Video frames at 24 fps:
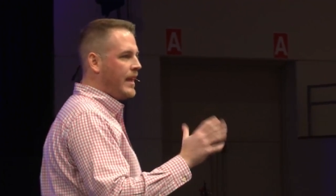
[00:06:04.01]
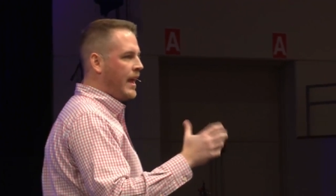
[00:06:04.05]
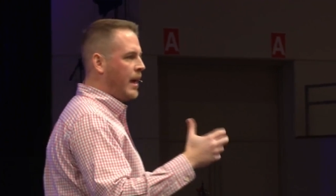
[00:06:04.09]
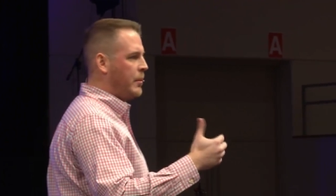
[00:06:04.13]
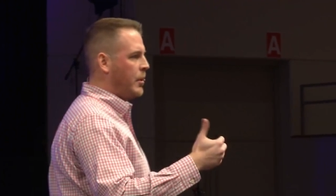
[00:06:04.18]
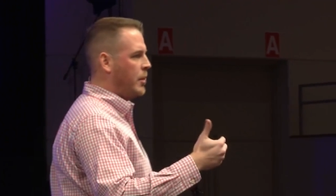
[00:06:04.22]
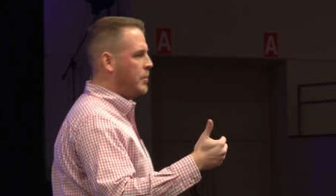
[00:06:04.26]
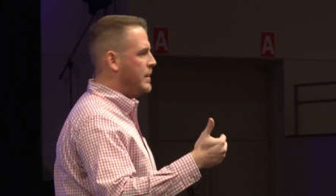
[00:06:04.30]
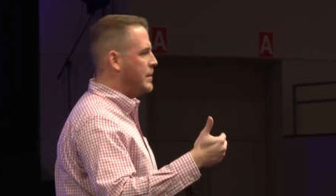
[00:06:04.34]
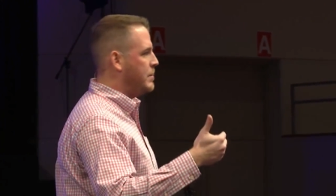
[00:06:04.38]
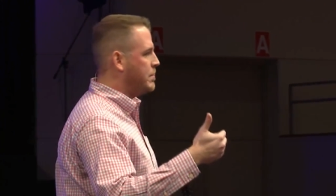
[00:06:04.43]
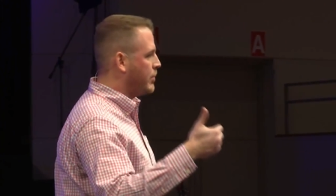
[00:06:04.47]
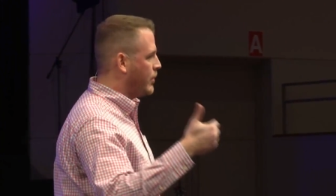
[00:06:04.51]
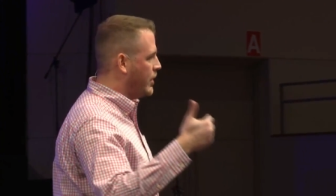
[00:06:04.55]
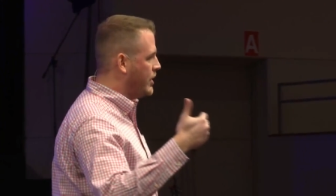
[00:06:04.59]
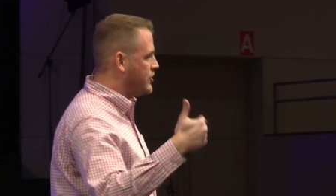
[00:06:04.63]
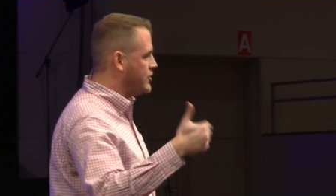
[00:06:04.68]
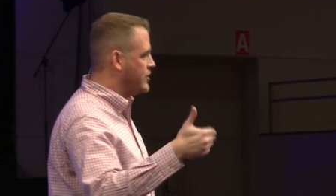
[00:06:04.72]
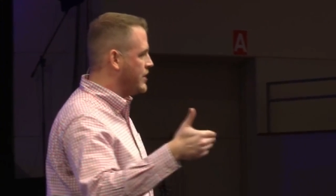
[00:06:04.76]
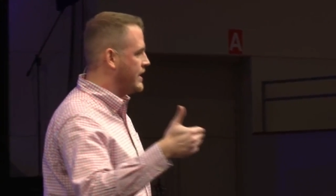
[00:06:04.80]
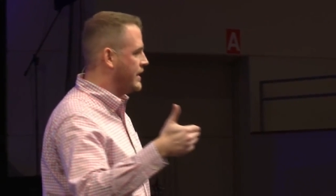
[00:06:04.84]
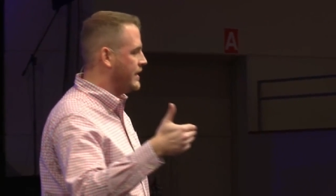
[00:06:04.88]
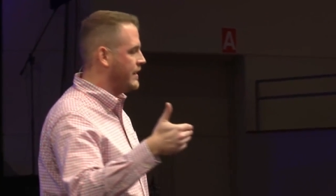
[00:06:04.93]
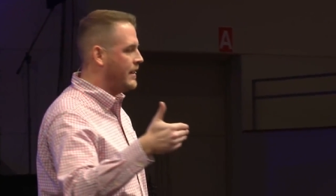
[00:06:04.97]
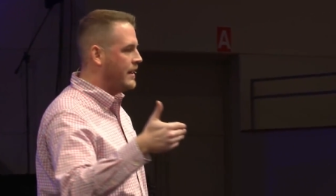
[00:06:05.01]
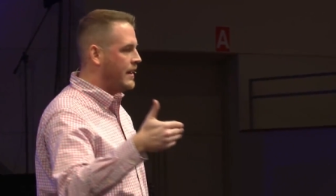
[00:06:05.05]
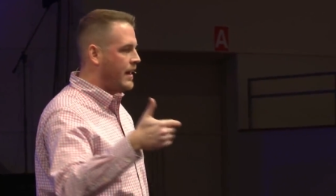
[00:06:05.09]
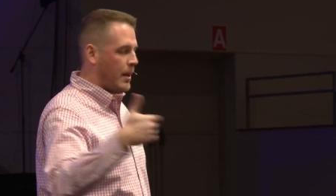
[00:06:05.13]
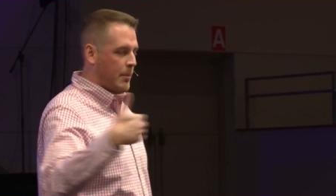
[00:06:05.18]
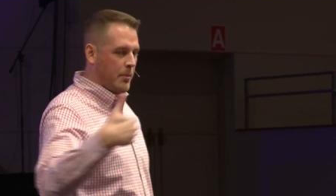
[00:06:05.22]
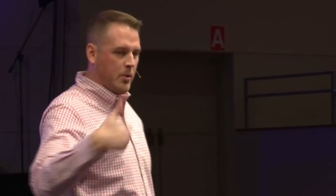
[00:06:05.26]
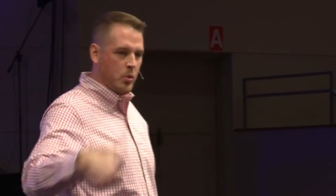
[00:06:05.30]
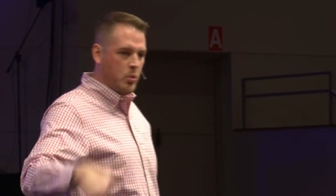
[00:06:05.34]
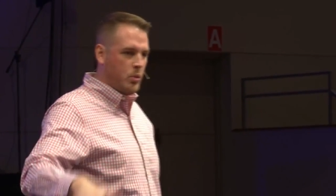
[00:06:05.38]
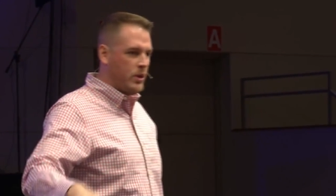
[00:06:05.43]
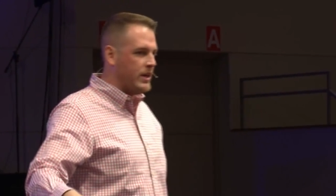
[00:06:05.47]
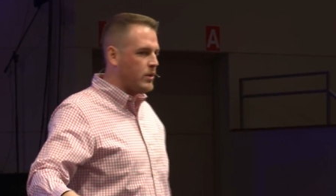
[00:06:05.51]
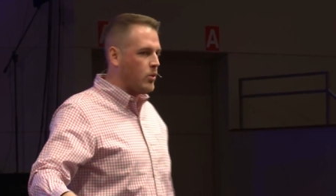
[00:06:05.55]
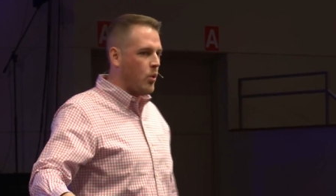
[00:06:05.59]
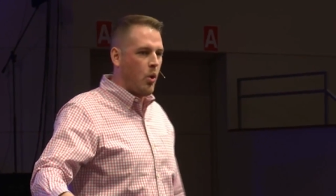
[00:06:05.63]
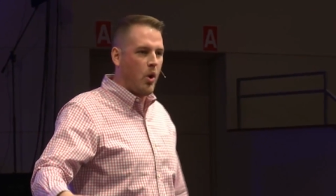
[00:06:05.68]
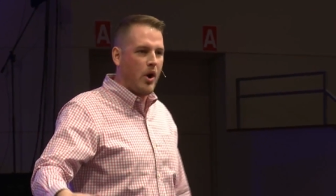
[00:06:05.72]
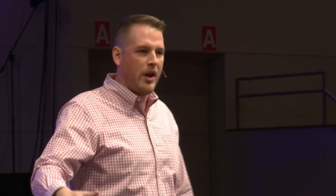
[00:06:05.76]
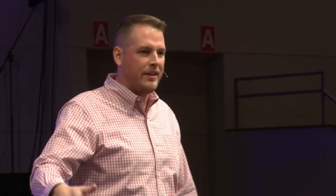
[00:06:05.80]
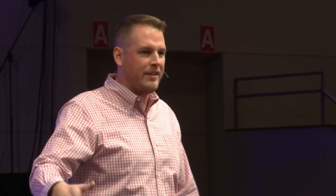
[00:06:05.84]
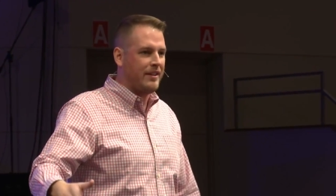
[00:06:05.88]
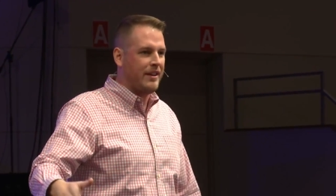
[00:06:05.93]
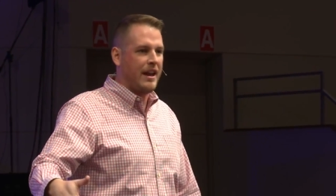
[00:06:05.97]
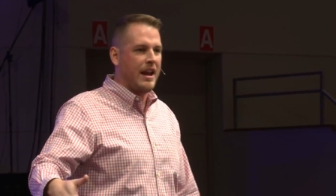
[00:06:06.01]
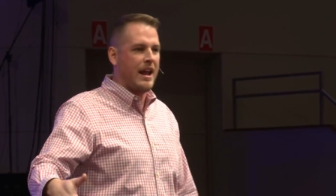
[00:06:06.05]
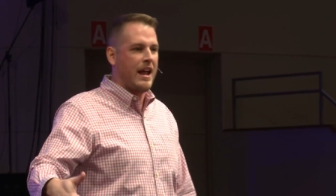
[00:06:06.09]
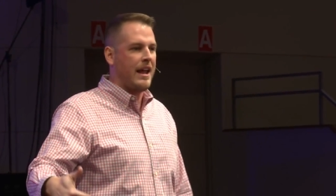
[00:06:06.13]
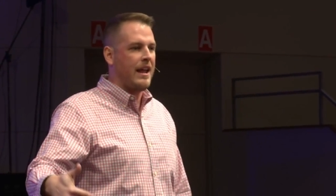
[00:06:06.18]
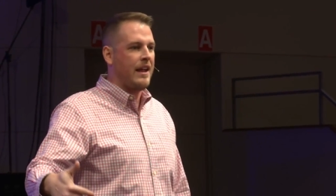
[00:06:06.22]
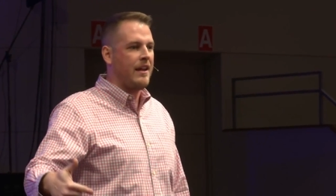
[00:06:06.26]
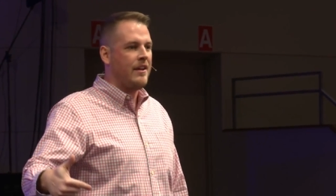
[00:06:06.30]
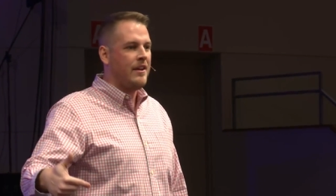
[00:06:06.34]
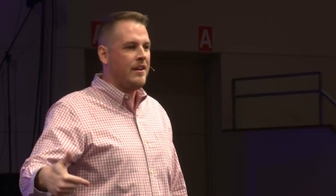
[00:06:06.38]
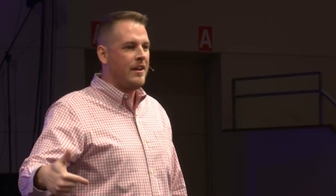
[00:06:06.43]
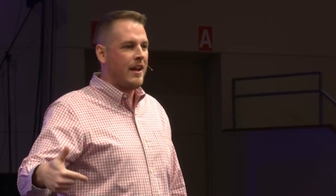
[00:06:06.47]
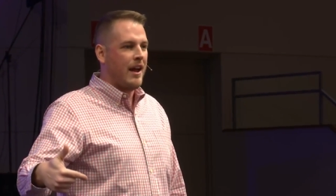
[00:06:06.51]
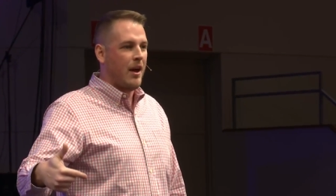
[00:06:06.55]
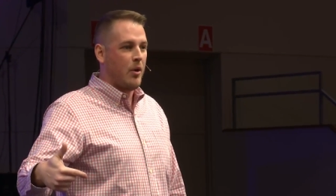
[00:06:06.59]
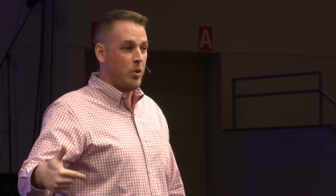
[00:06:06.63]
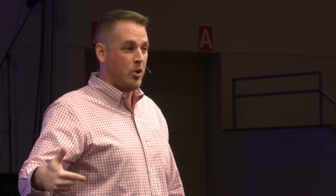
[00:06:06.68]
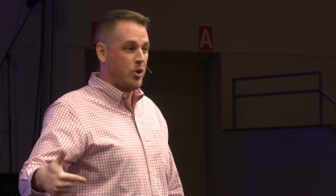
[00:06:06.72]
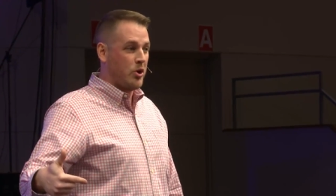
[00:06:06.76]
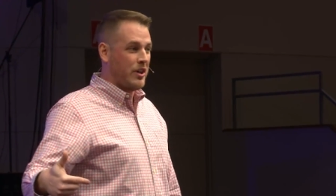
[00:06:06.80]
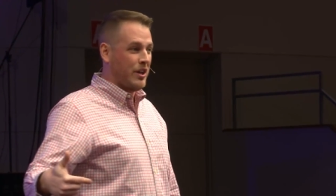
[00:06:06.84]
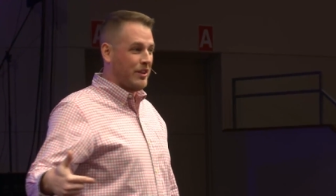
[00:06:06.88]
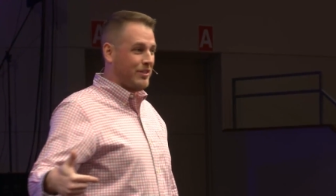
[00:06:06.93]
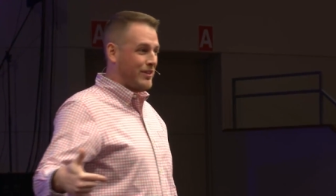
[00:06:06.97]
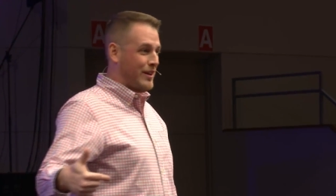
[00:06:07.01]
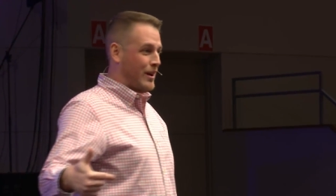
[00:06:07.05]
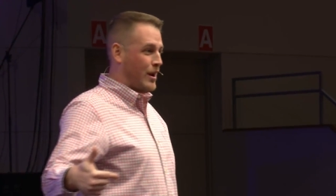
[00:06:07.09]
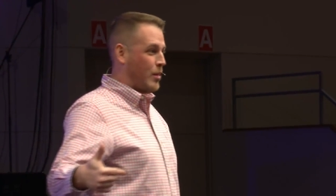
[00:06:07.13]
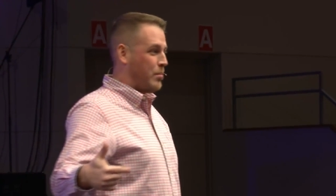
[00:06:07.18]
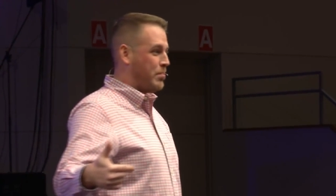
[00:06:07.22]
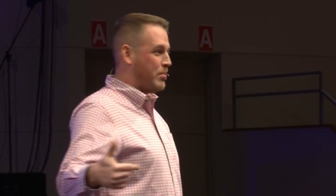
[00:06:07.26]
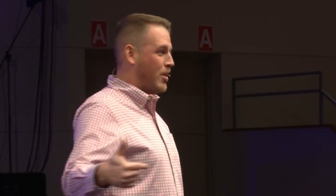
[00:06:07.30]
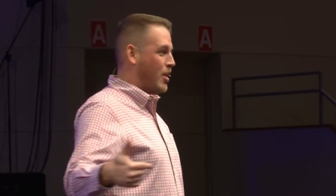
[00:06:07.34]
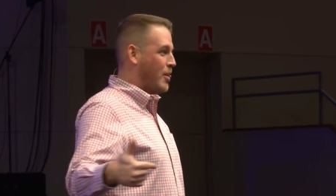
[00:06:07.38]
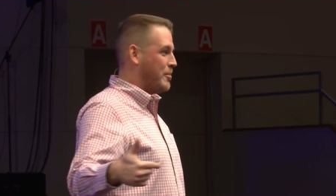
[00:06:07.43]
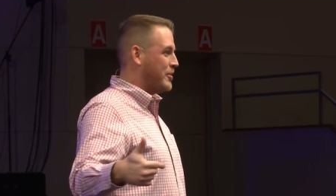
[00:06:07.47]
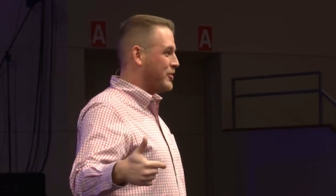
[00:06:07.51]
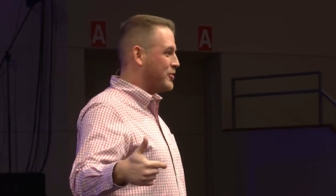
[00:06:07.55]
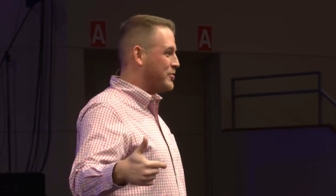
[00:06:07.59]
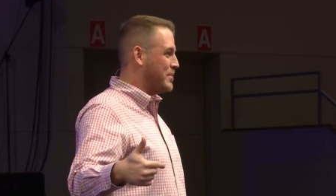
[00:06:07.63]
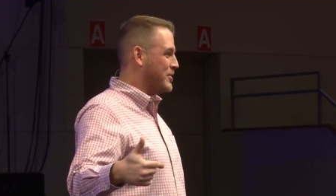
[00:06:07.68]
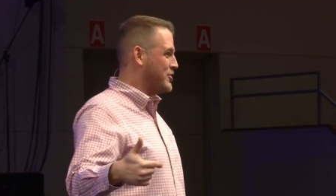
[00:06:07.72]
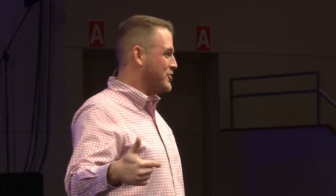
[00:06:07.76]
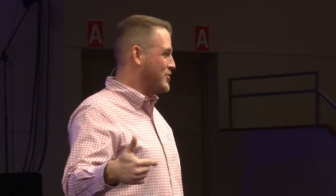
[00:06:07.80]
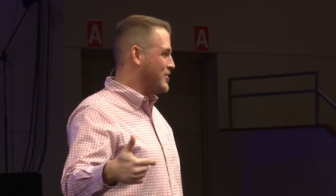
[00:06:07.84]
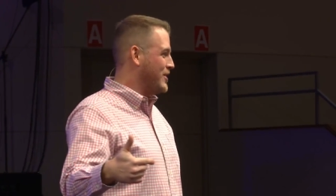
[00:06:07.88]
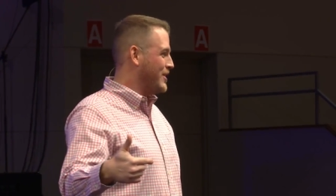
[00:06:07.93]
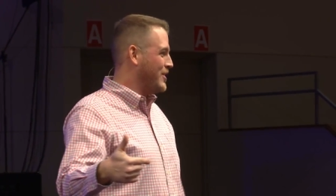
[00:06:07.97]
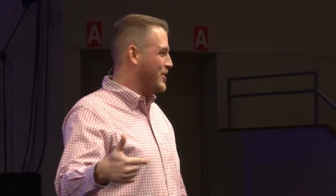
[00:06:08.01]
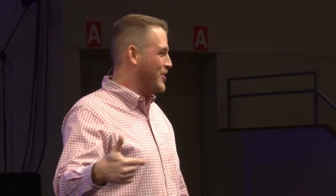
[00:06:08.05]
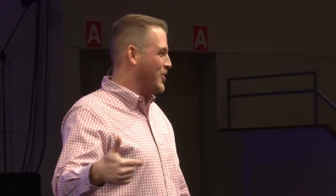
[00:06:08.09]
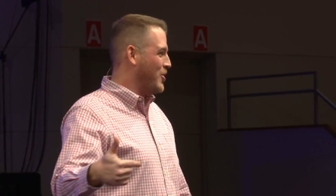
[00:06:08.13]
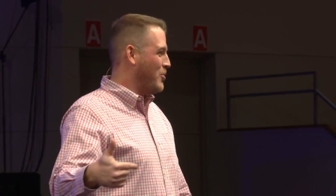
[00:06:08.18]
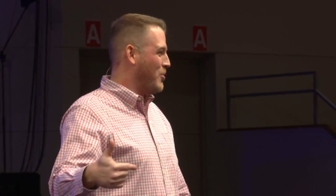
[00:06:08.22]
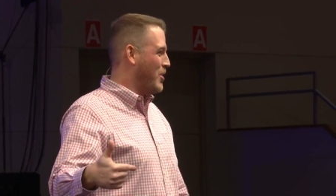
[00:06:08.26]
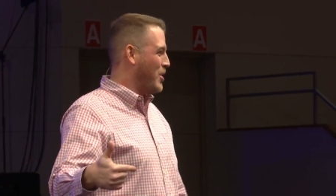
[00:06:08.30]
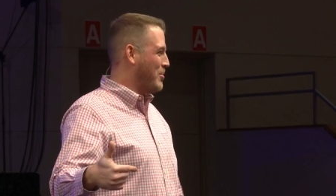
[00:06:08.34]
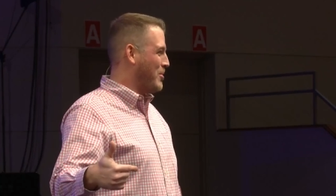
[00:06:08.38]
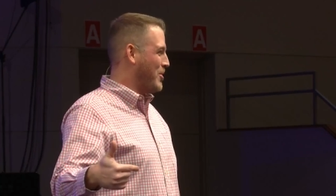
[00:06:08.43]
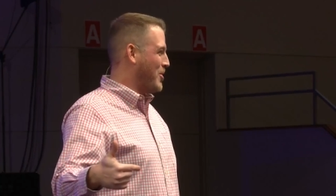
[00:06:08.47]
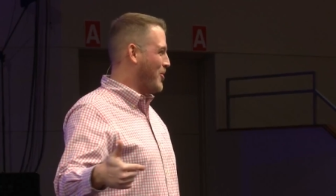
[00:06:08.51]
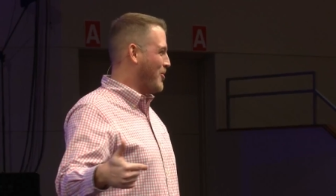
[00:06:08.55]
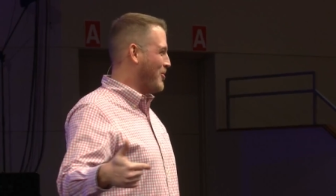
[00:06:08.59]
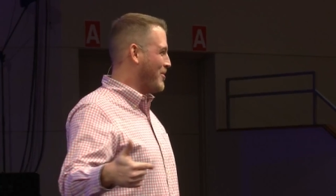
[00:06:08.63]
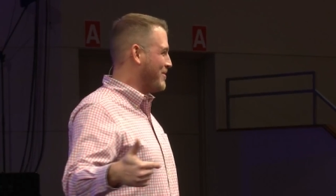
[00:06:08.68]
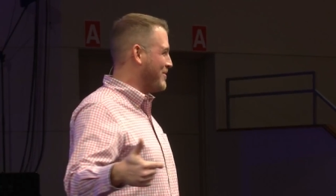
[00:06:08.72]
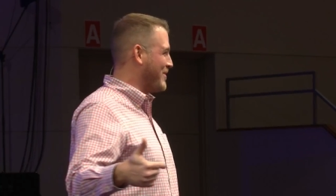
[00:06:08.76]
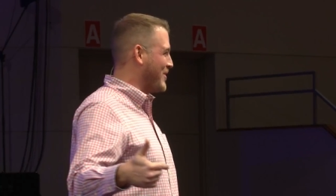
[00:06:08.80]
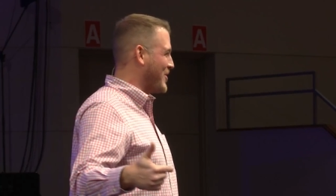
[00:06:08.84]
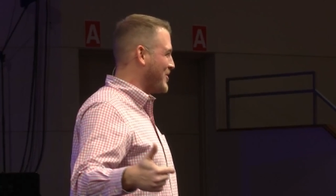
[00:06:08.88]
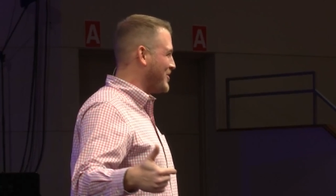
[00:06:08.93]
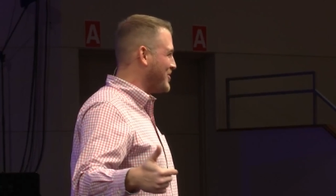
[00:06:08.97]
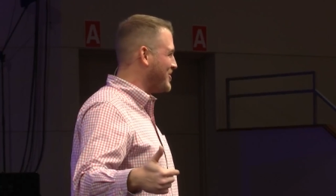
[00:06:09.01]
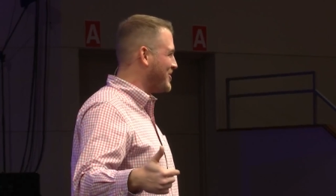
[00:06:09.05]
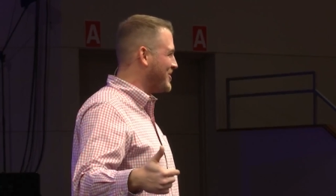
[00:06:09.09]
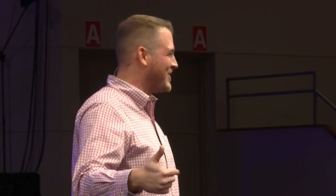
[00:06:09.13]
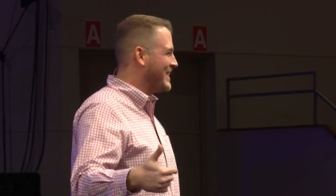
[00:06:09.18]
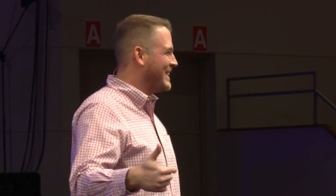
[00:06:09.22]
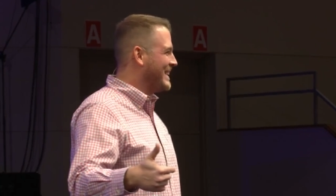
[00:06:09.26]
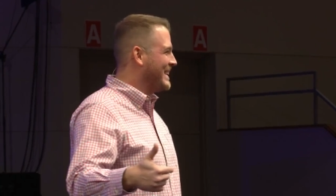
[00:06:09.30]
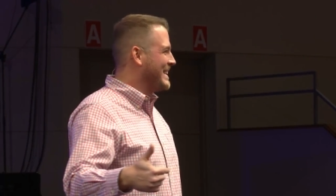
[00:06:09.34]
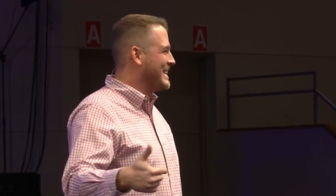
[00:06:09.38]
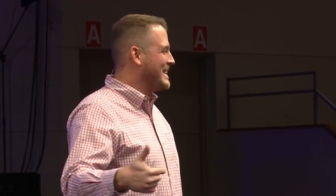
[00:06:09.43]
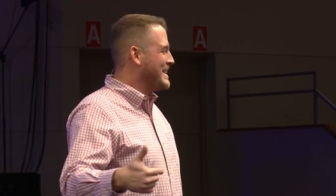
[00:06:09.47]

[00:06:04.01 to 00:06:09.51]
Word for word: I'm going to be preaching. I'm on week one today. I will get there, I promise, but you need to know where we're going first.